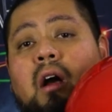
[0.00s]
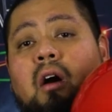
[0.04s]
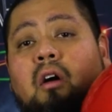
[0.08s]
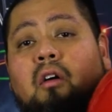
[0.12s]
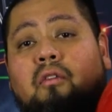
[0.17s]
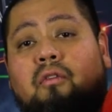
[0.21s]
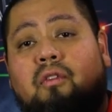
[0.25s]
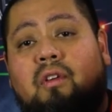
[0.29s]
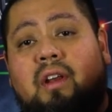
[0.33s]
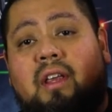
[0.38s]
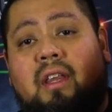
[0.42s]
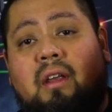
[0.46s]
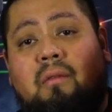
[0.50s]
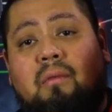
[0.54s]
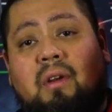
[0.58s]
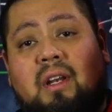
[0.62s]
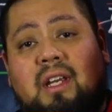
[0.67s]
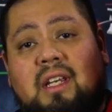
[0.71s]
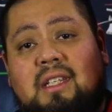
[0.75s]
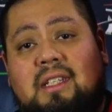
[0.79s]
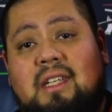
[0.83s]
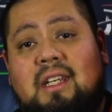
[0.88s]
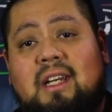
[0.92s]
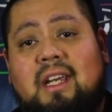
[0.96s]
hopefully they
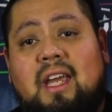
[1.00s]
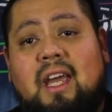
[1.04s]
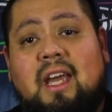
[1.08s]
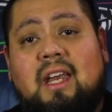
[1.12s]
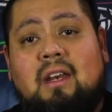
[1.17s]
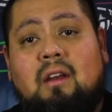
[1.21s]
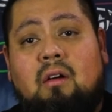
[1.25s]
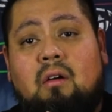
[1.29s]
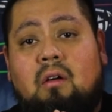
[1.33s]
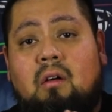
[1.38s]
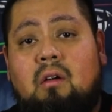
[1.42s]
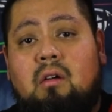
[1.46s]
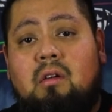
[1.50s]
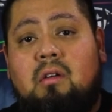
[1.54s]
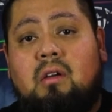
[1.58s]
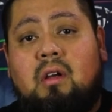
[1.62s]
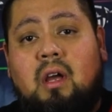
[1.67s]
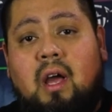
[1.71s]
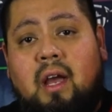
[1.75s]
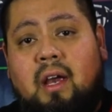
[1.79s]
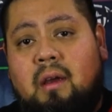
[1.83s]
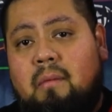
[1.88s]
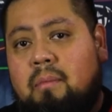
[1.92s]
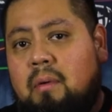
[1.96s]
release it again, or you,
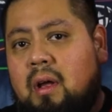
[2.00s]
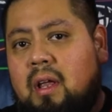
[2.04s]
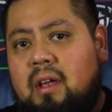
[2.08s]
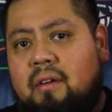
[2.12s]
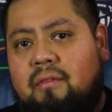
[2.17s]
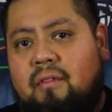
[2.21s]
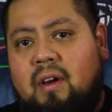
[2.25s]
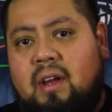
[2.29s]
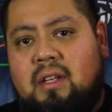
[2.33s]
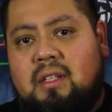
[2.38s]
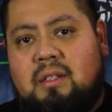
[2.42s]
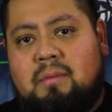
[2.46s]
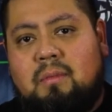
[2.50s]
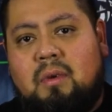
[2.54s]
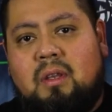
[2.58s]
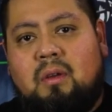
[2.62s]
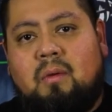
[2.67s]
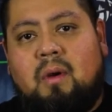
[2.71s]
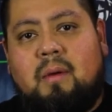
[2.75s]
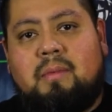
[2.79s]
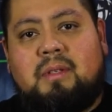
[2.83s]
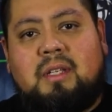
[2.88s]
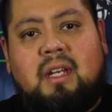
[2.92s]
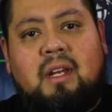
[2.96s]
I can probably find some other
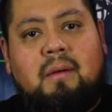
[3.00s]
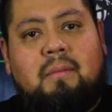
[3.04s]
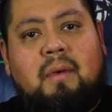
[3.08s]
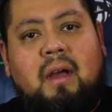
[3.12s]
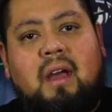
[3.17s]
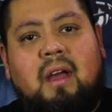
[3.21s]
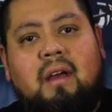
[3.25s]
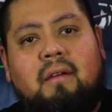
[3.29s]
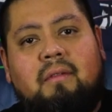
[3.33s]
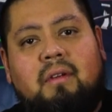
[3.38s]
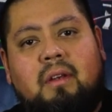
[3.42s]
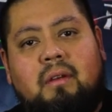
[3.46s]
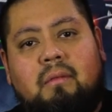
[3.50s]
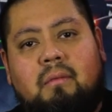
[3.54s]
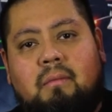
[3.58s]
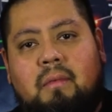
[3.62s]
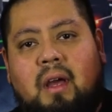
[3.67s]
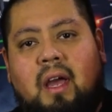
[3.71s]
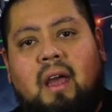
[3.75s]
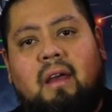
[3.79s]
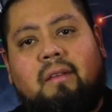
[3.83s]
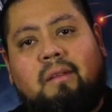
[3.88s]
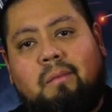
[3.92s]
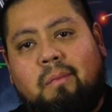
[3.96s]
website that might have it.
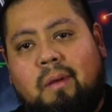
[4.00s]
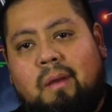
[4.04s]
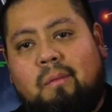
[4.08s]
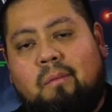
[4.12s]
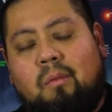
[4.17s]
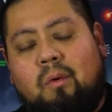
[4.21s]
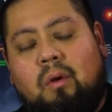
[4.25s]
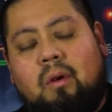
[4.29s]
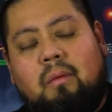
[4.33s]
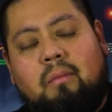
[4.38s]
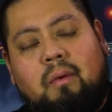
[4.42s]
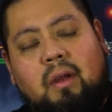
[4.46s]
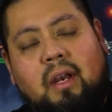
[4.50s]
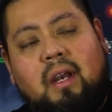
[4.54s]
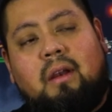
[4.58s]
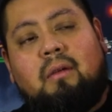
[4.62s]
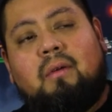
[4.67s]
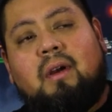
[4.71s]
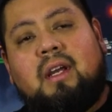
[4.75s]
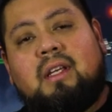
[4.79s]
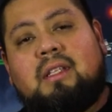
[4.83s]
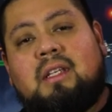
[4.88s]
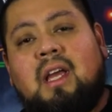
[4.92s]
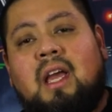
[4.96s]
Might have to pay more. But
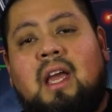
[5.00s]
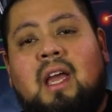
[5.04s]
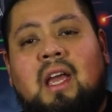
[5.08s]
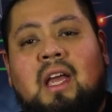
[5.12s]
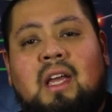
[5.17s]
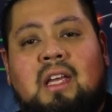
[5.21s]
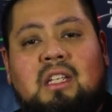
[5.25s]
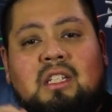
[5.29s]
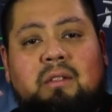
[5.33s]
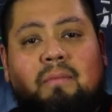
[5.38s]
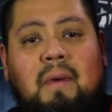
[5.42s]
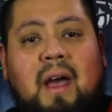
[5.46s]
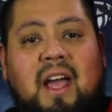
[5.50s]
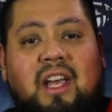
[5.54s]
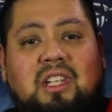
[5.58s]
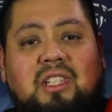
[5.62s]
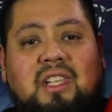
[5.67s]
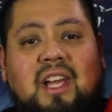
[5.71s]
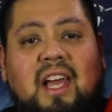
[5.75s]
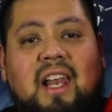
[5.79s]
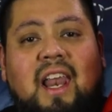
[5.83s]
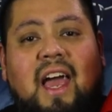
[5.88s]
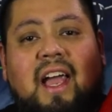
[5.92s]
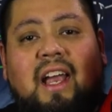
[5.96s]
anyways, smash
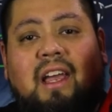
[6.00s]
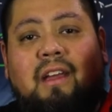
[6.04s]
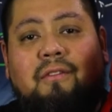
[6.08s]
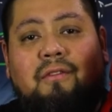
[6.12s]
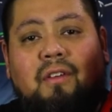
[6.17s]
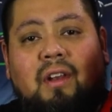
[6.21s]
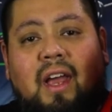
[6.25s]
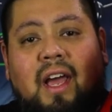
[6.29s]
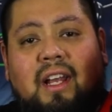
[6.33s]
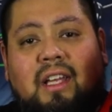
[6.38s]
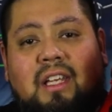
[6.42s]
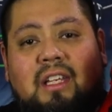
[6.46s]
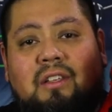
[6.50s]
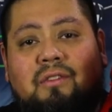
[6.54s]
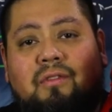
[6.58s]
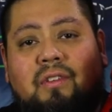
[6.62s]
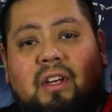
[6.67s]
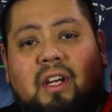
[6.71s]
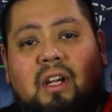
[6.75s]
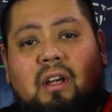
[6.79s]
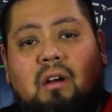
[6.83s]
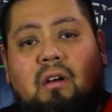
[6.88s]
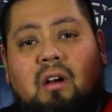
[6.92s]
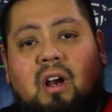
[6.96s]
that like if you like this
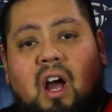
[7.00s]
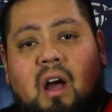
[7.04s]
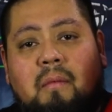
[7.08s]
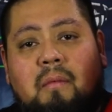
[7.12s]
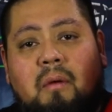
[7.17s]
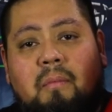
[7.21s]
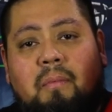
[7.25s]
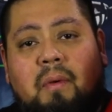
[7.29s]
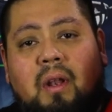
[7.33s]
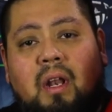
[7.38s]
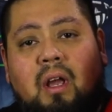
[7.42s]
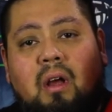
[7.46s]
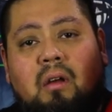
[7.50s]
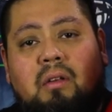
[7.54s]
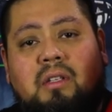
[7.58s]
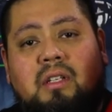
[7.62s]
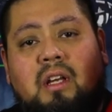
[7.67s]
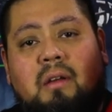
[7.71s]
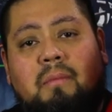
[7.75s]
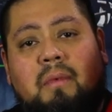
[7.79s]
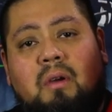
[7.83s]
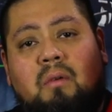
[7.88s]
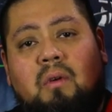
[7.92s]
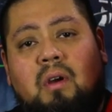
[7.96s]
video. Comment below,
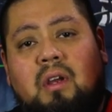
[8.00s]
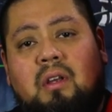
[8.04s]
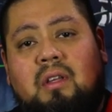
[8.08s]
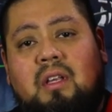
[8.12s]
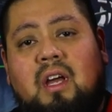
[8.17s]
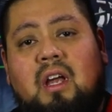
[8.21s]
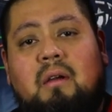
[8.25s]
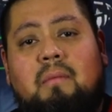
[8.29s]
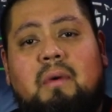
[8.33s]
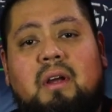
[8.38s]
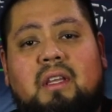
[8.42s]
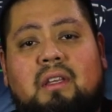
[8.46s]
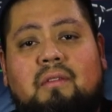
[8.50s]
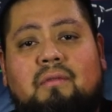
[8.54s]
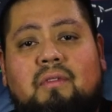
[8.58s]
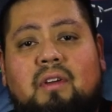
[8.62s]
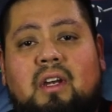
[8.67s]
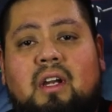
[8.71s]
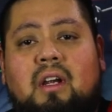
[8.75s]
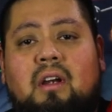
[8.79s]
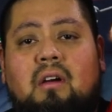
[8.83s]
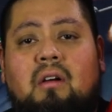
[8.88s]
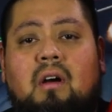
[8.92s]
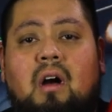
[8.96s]
tell me what you thought about the
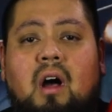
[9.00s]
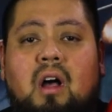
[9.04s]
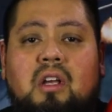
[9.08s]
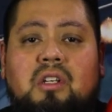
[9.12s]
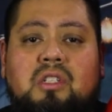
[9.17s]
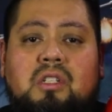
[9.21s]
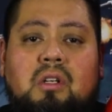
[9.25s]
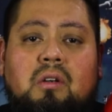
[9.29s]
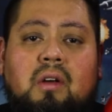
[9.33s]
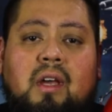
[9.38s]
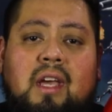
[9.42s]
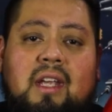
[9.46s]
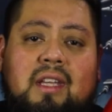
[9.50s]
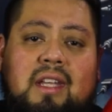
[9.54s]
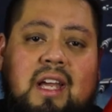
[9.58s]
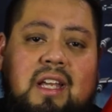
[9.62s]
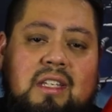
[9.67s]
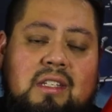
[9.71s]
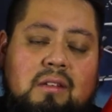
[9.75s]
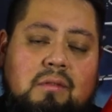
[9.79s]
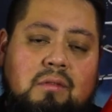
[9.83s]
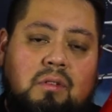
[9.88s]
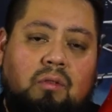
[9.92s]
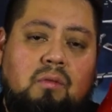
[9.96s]
video. Also hit
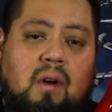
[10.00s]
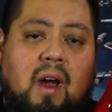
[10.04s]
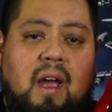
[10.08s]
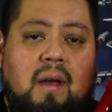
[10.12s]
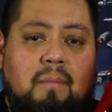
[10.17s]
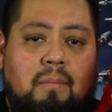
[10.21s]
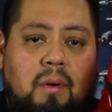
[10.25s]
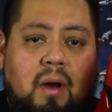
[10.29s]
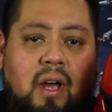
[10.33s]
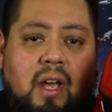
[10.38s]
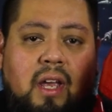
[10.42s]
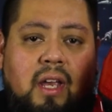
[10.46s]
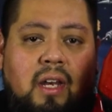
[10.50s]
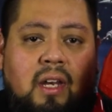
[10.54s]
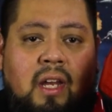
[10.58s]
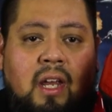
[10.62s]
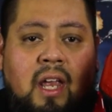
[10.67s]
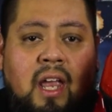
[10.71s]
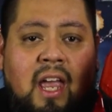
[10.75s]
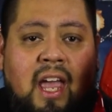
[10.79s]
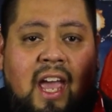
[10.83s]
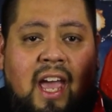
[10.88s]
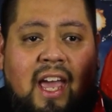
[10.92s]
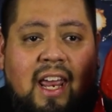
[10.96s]
that subscribe button,
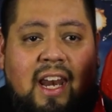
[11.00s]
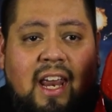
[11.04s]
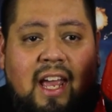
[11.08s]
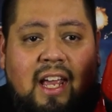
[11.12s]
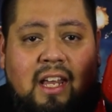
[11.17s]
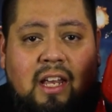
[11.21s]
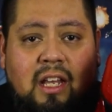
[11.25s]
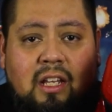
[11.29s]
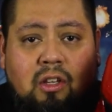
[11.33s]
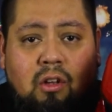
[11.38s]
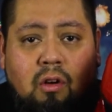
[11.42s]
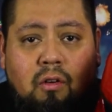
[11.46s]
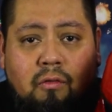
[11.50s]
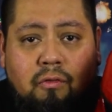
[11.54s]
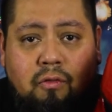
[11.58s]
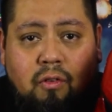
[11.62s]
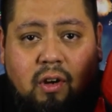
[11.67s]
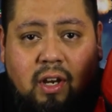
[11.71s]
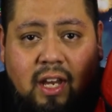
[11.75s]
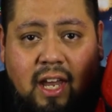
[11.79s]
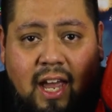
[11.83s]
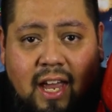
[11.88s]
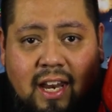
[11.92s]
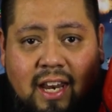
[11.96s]
and then don't
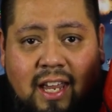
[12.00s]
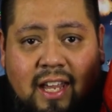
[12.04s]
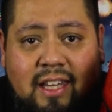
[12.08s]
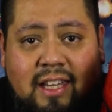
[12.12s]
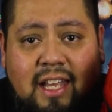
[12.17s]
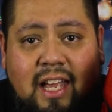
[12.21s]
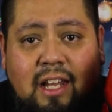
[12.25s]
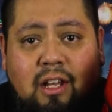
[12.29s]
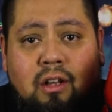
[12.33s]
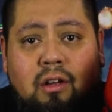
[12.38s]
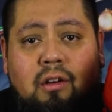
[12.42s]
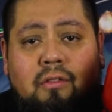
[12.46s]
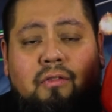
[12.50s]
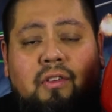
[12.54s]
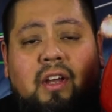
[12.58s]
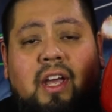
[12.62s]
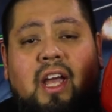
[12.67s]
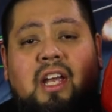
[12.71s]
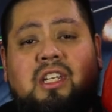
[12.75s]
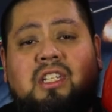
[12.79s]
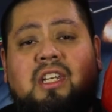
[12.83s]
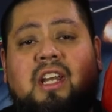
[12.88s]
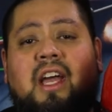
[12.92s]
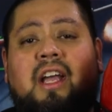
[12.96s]
forget, hit that
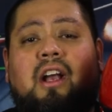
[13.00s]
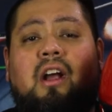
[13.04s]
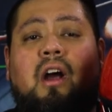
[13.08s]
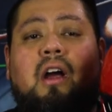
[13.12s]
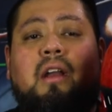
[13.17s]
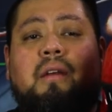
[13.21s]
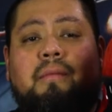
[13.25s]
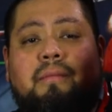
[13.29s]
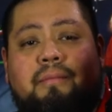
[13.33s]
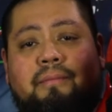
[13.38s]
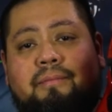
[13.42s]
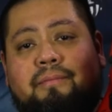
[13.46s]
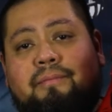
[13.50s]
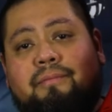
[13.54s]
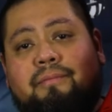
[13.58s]
notification icon.